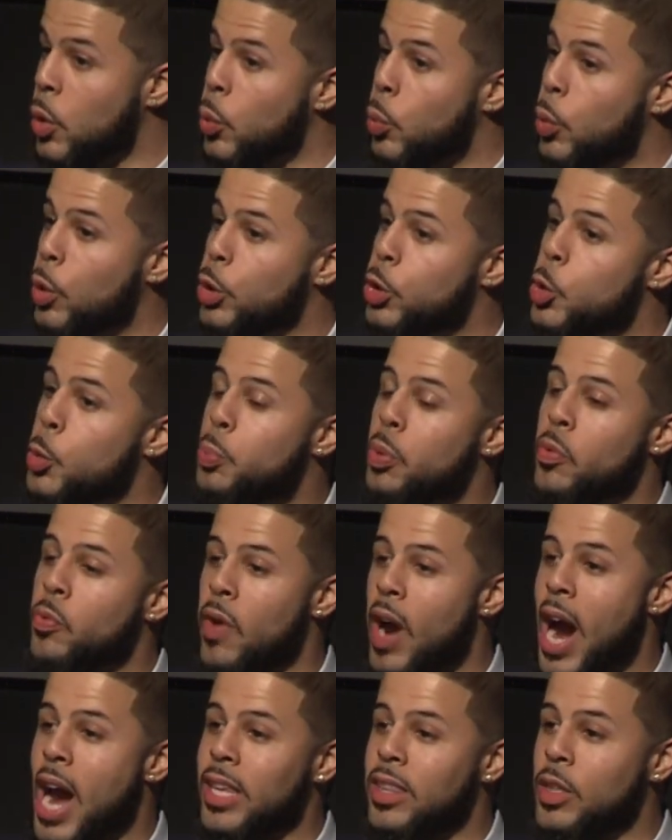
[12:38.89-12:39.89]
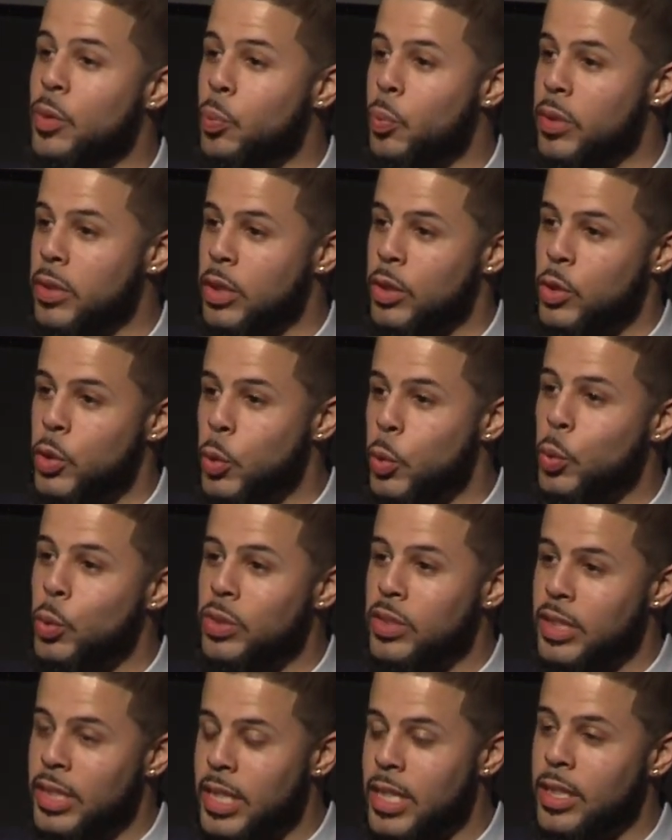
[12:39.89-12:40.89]
Will you provide them with the
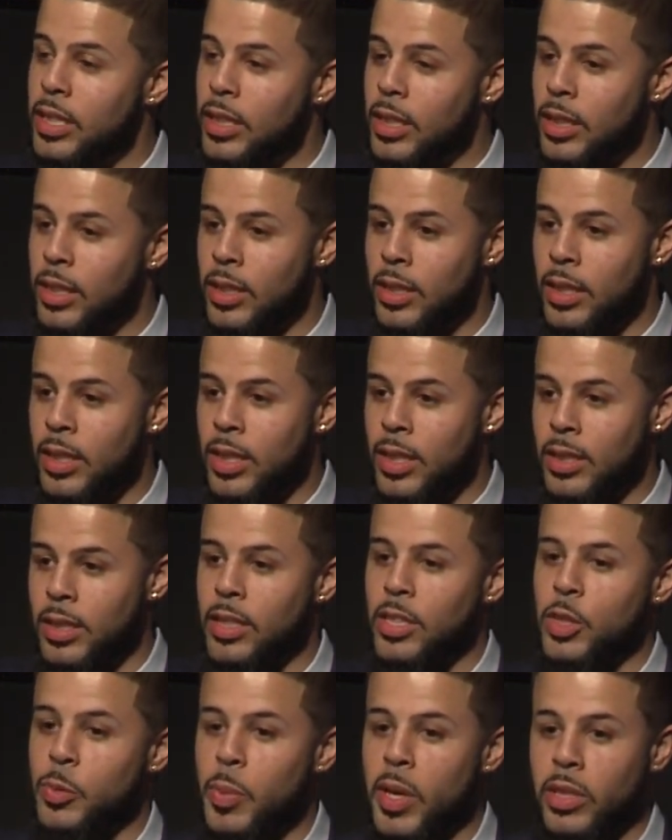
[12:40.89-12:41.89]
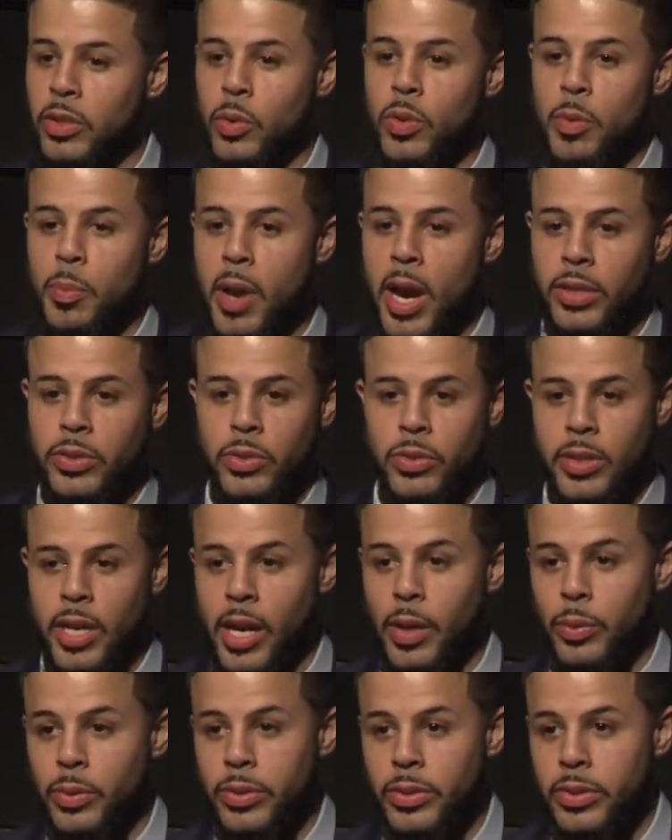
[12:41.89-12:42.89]
tools needed to dismantle the master's
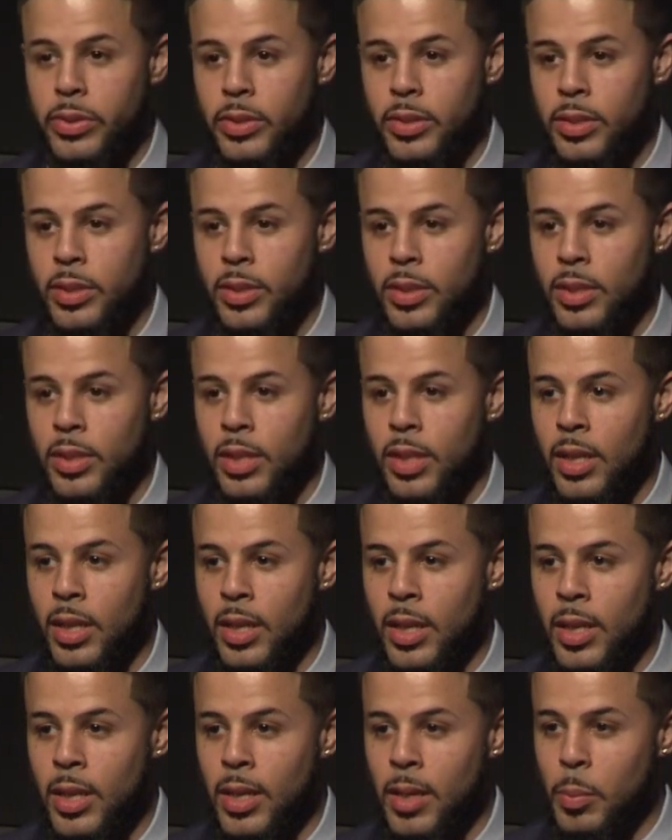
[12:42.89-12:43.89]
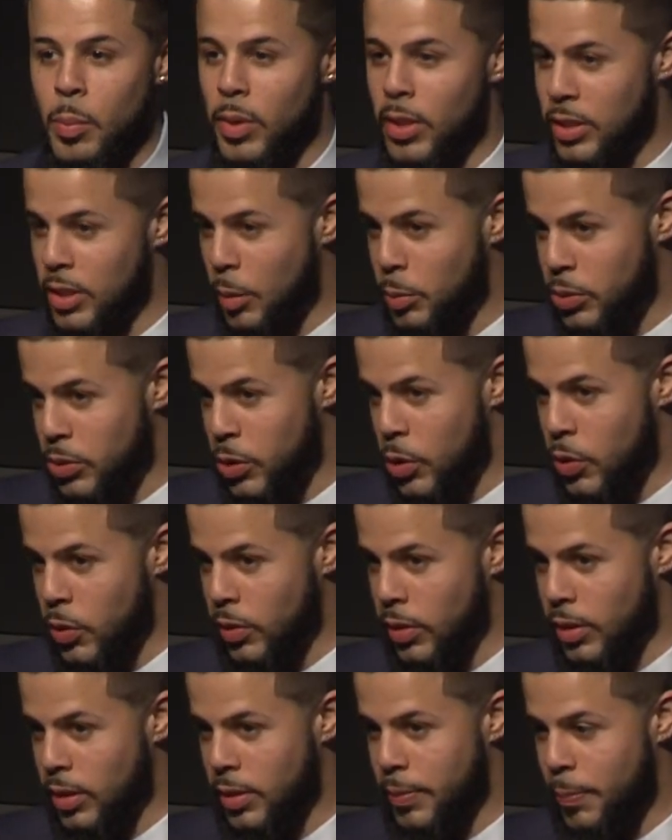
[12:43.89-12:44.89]
house? Because I'm certain
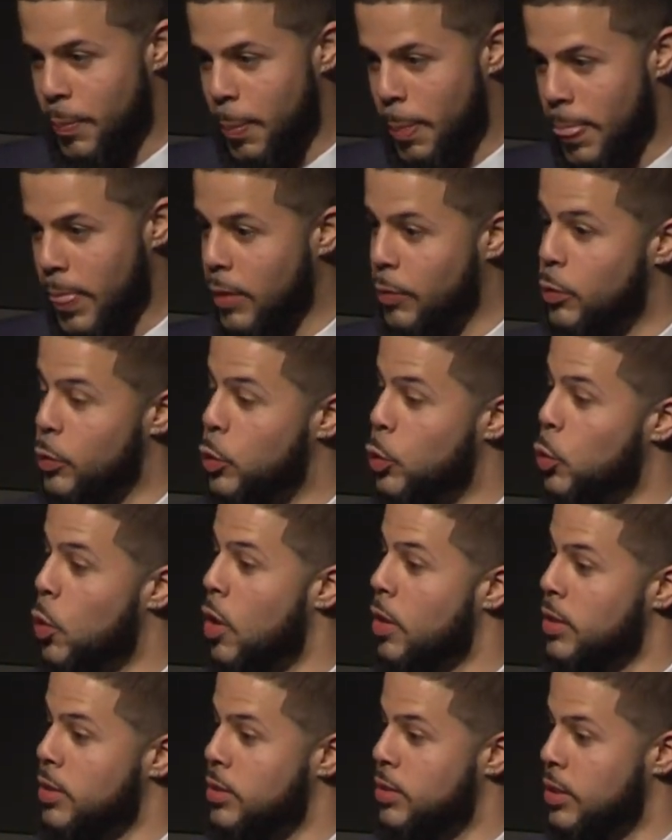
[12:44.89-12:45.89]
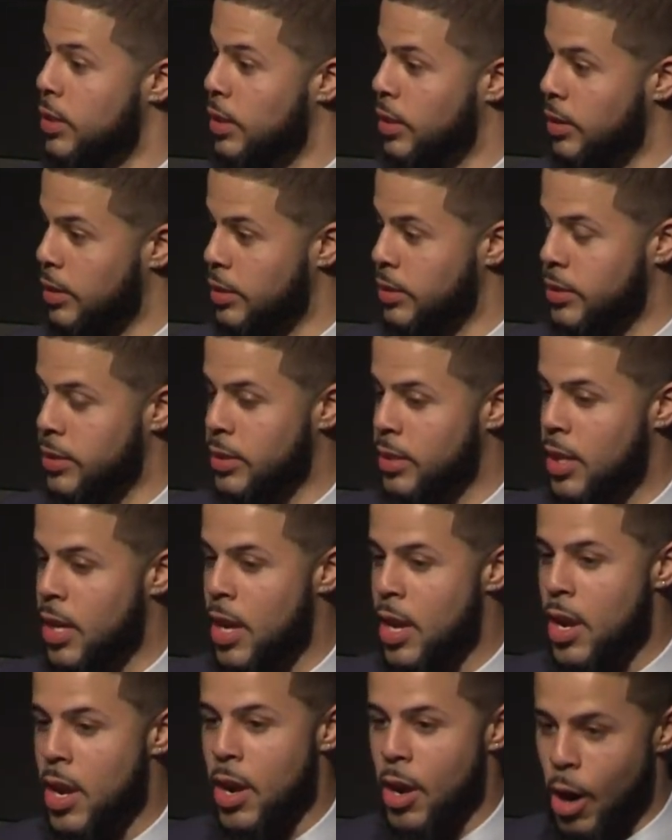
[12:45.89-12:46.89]
if we do all these things,
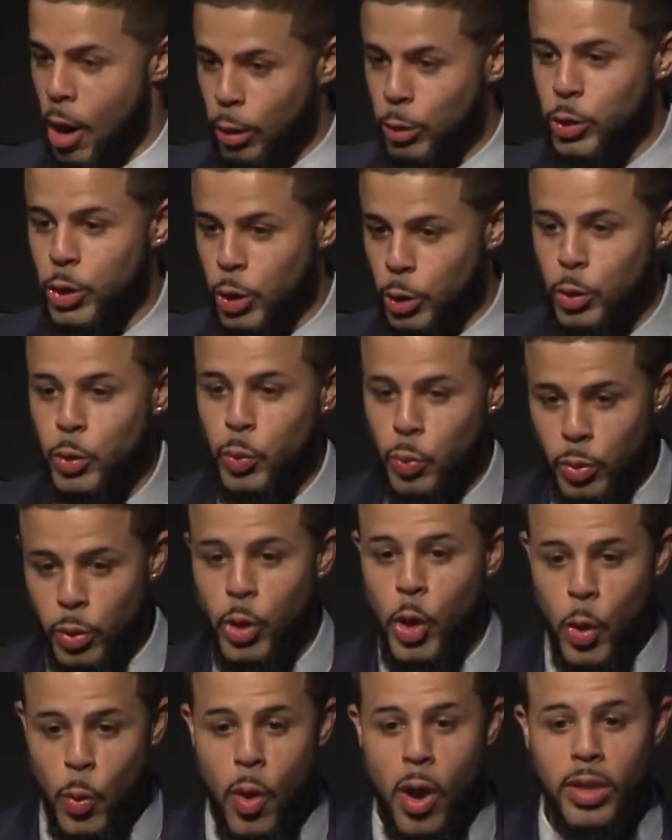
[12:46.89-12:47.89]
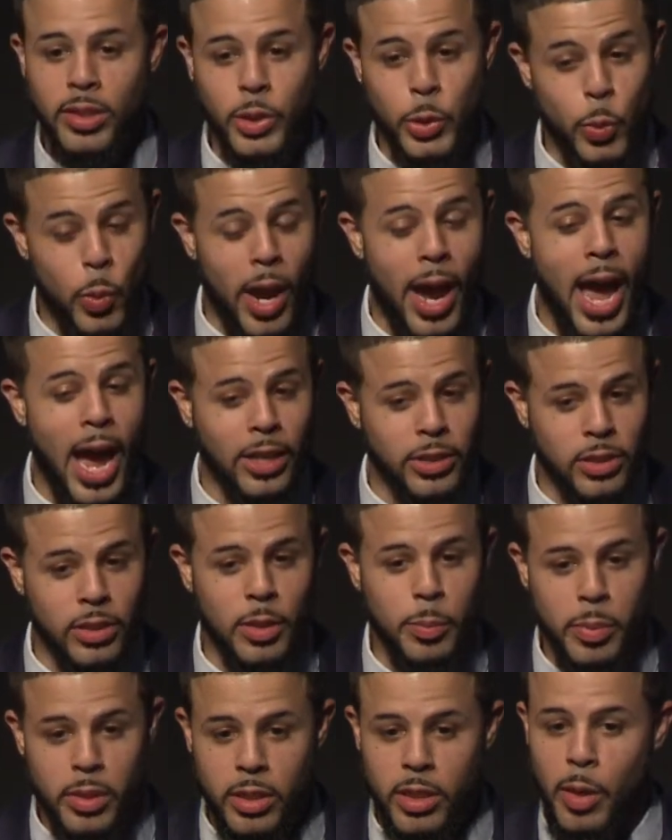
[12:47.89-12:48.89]
our children will go on to
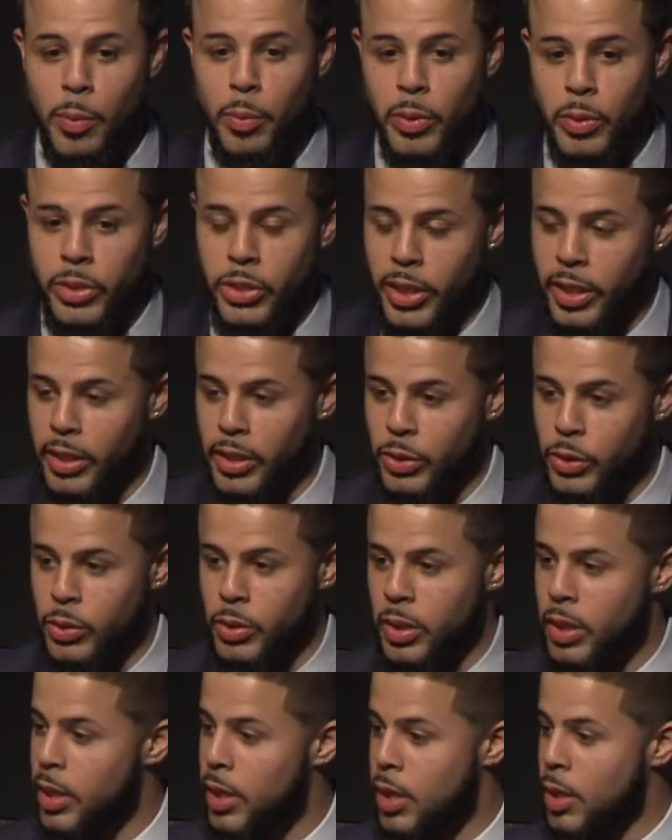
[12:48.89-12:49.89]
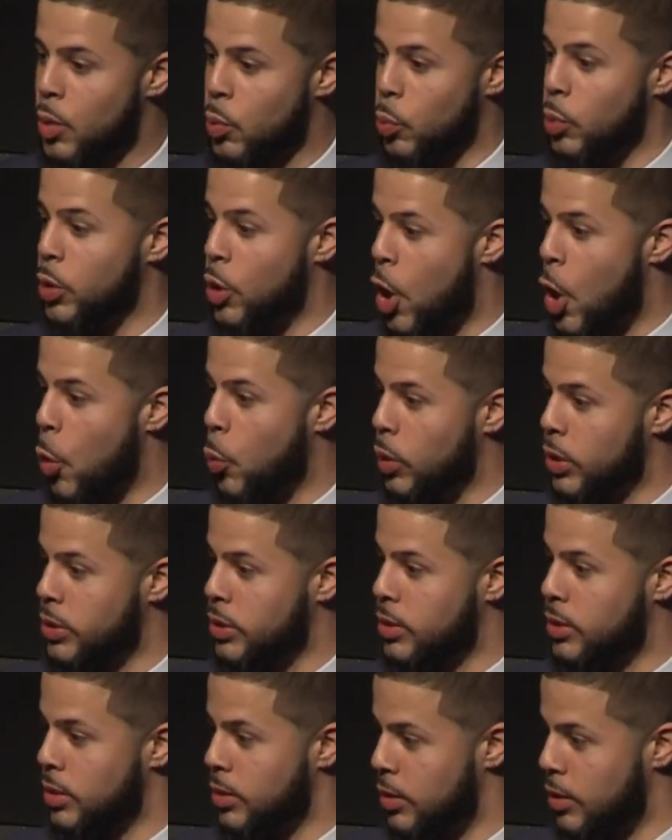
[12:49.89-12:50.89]
actually become the change we all
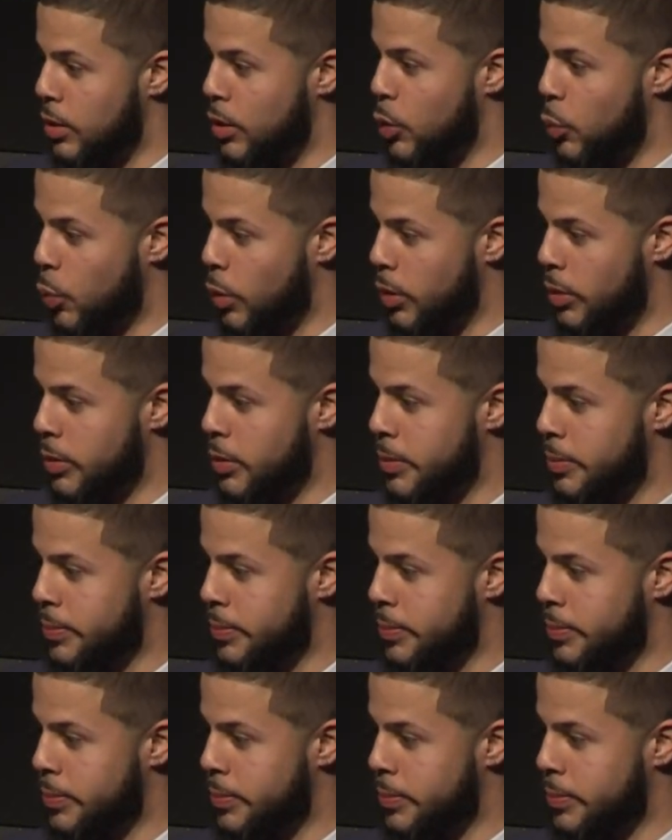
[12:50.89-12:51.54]
wish to see in the world.